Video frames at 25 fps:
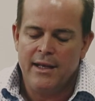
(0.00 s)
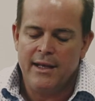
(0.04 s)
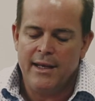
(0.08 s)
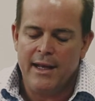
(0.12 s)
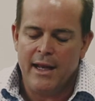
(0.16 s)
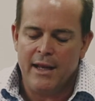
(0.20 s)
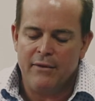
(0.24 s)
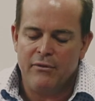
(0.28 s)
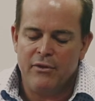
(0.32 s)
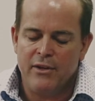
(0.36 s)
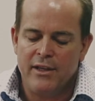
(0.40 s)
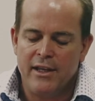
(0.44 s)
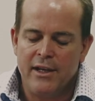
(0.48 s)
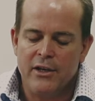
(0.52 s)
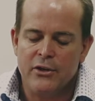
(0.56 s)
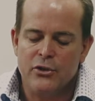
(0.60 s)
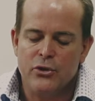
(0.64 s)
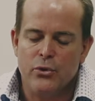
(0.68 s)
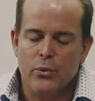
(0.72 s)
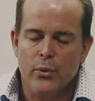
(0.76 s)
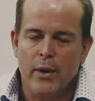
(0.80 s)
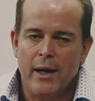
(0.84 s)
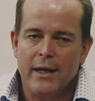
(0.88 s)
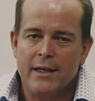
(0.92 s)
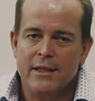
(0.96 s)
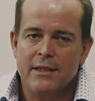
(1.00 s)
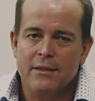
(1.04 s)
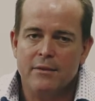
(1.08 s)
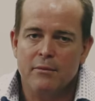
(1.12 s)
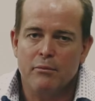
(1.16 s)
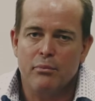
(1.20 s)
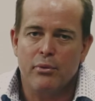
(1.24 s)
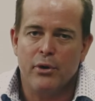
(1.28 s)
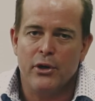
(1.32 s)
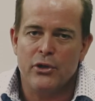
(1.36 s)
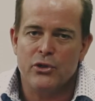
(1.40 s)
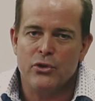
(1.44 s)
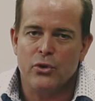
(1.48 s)
Now if you get a direct
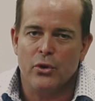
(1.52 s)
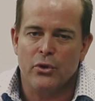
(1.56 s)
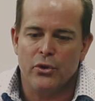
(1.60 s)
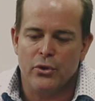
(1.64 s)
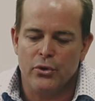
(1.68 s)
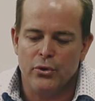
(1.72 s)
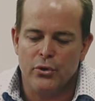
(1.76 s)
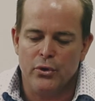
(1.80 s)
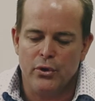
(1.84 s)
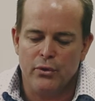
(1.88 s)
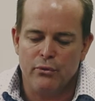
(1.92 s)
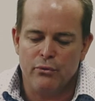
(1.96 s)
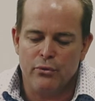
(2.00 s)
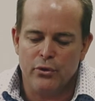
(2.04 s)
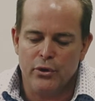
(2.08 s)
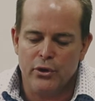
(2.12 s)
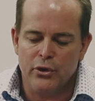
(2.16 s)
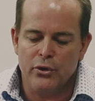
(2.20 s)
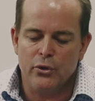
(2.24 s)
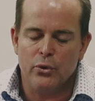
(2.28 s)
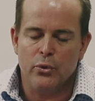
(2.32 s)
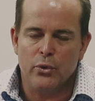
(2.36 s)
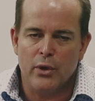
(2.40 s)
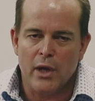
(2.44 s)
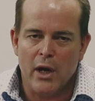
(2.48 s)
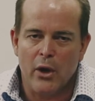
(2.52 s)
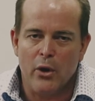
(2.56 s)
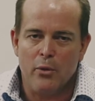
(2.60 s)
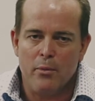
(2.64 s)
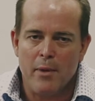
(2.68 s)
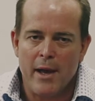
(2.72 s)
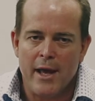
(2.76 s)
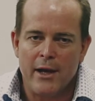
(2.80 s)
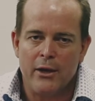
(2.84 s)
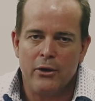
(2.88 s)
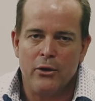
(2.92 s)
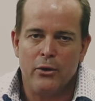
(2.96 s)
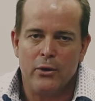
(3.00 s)
pressure on the nerve root, you'll know
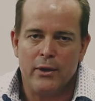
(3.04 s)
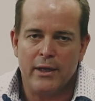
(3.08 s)
about it.